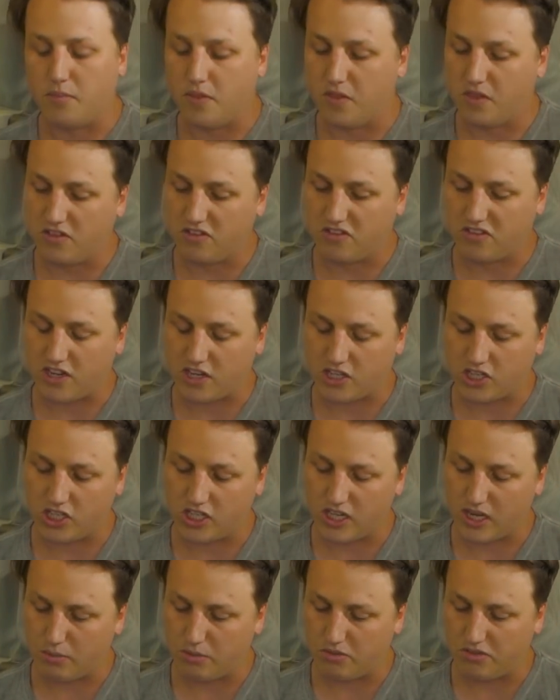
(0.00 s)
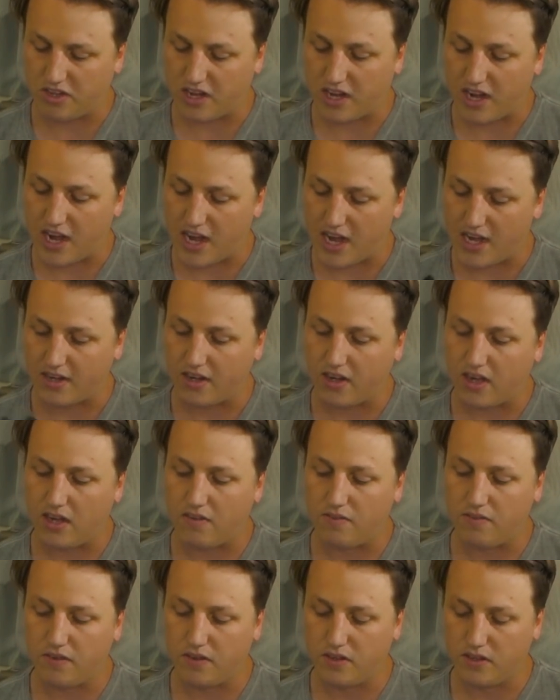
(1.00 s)
This suction cup has had a hard
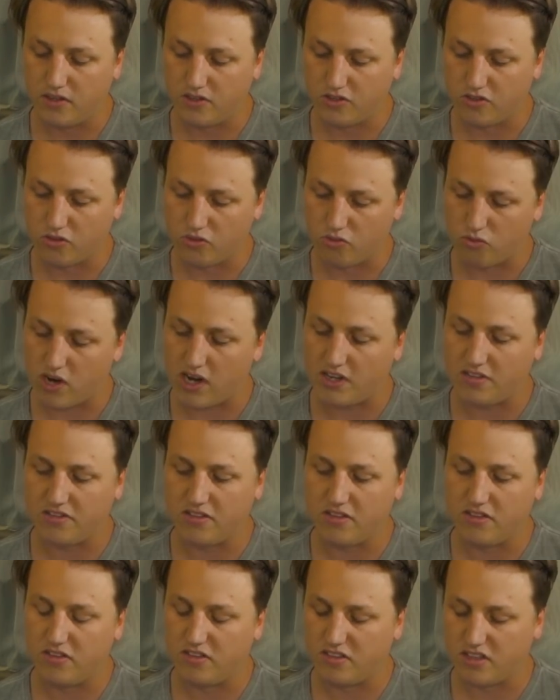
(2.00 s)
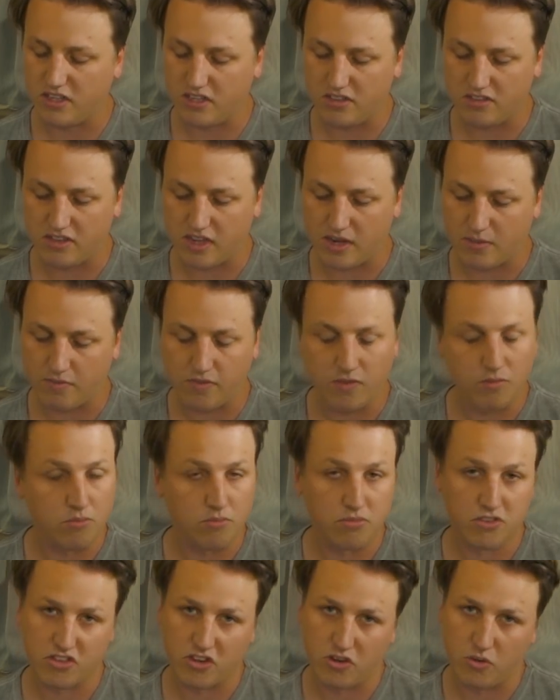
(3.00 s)
life. It's all rusted, seized up
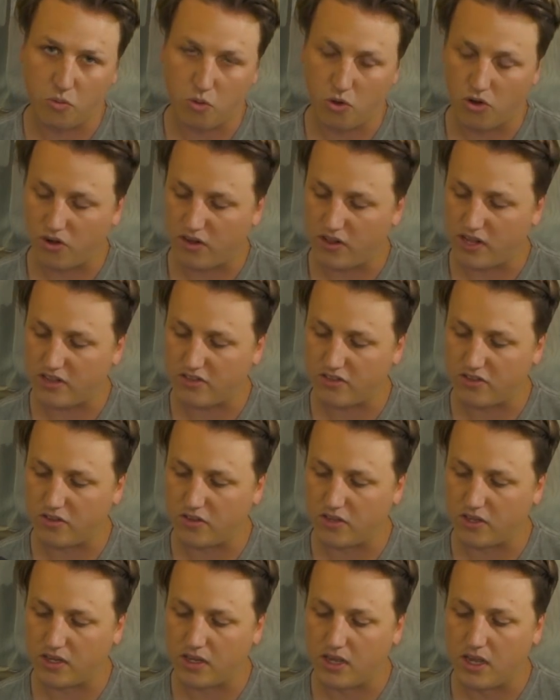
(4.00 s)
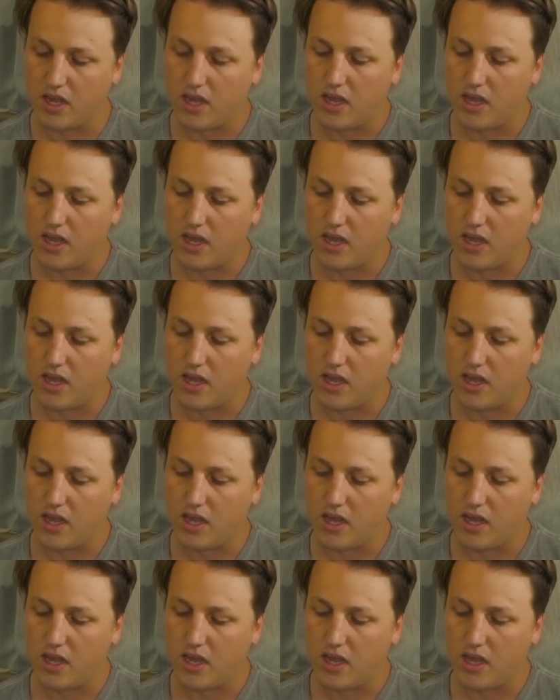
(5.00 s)
from salt water and that sort of thing.